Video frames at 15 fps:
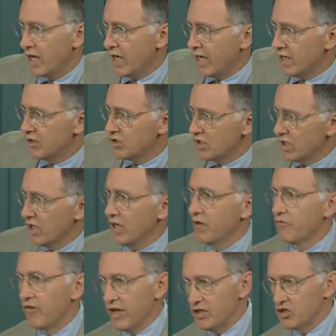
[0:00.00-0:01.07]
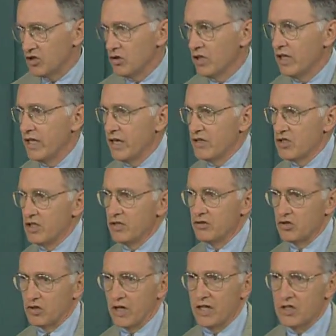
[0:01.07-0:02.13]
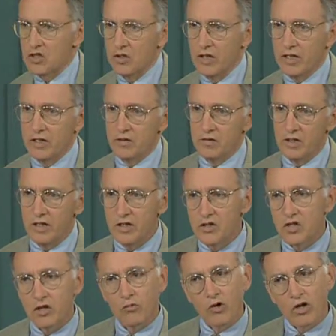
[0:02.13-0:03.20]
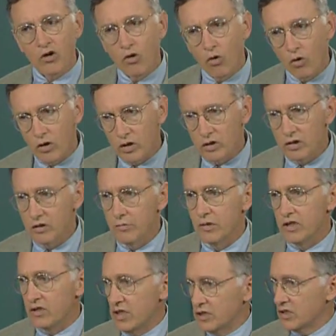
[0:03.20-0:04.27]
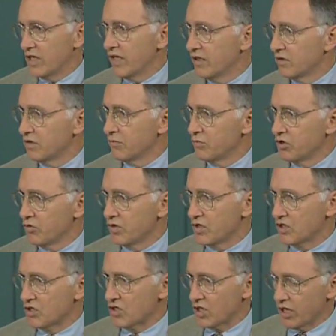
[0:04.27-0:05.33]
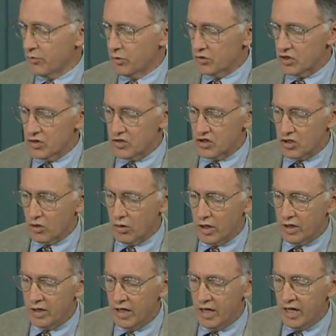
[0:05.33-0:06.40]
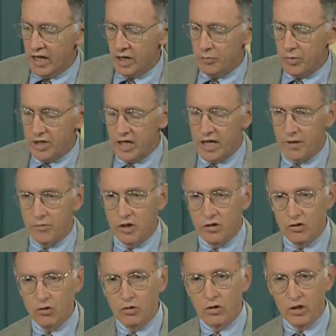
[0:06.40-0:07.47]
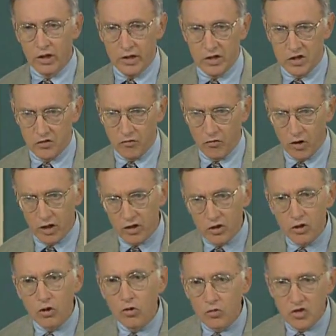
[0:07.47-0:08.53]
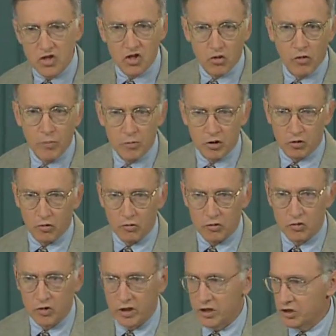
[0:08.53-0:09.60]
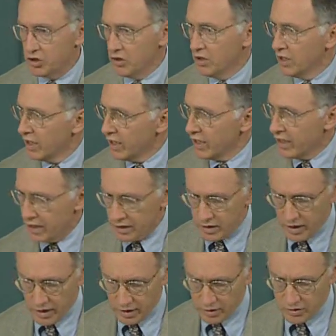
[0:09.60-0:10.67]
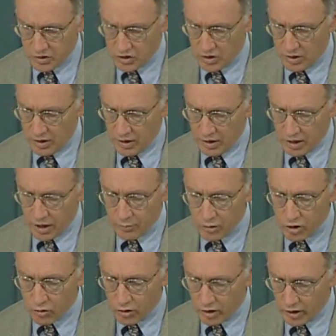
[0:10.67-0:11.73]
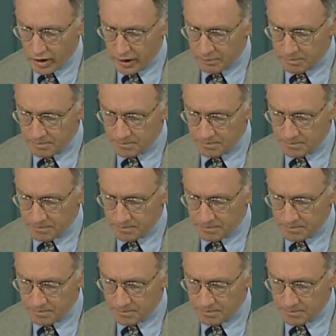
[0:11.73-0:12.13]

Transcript: And eventually, as he translated these and recorded them and dictated them to his disciples and so on, it became the nucleus for a new scriptural tradition in his community.